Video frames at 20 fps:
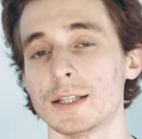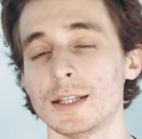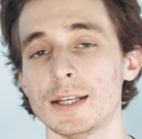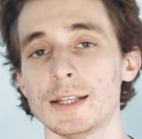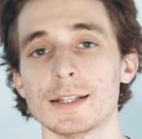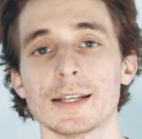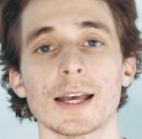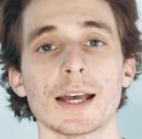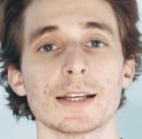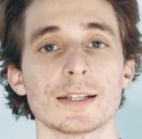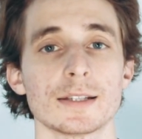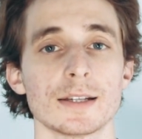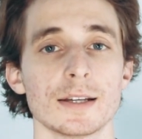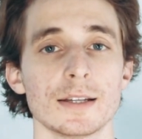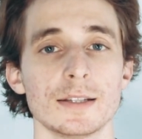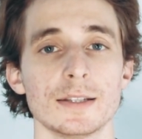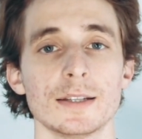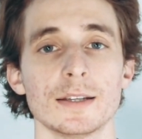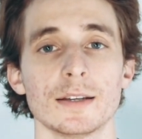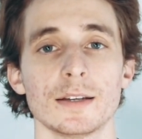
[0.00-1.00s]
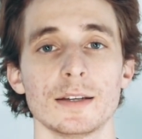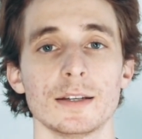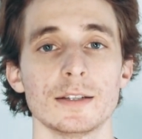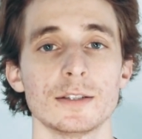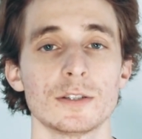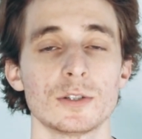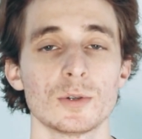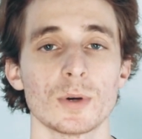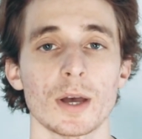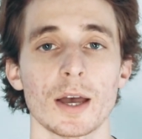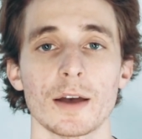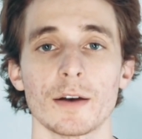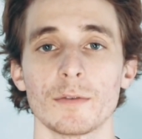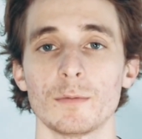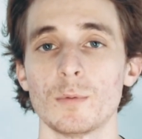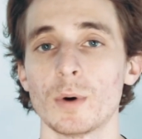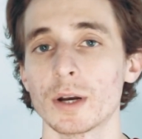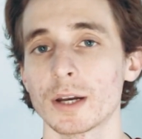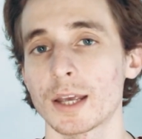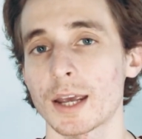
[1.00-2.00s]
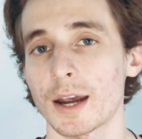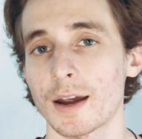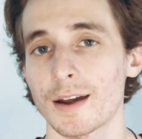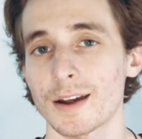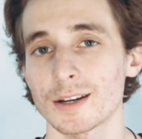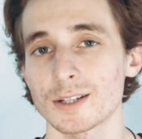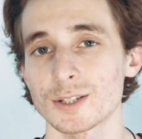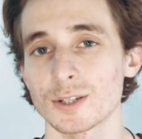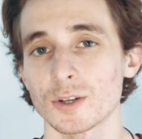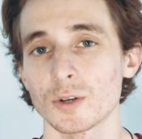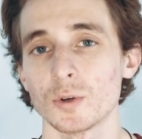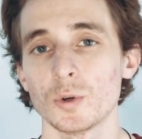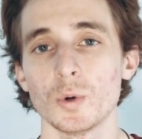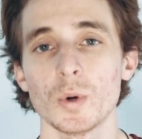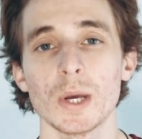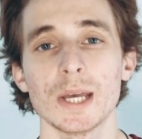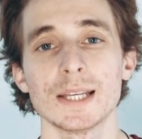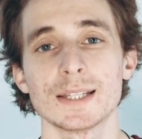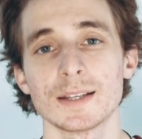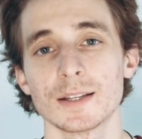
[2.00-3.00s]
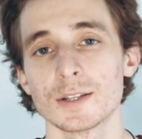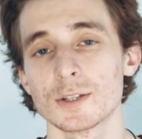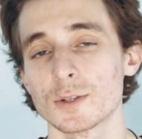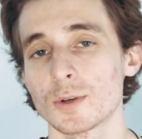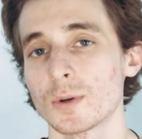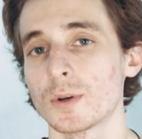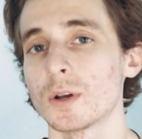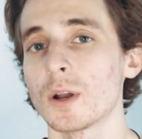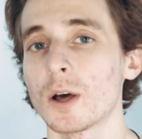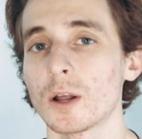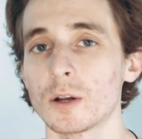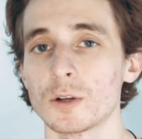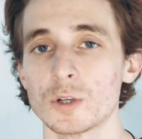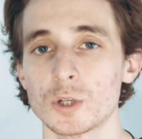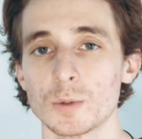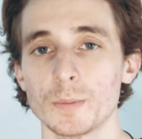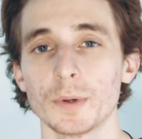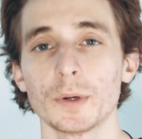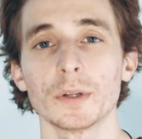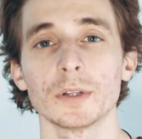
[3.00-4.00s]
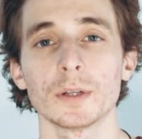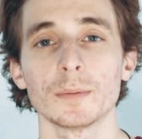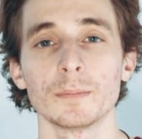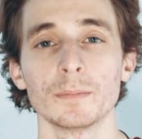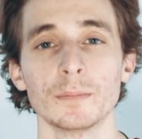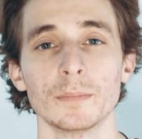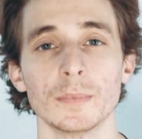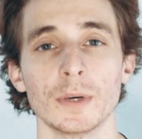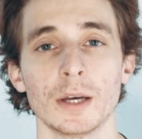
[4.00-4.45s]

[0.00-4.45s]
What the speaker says: these hazards is to have one character who isn't so knowledgeable on them.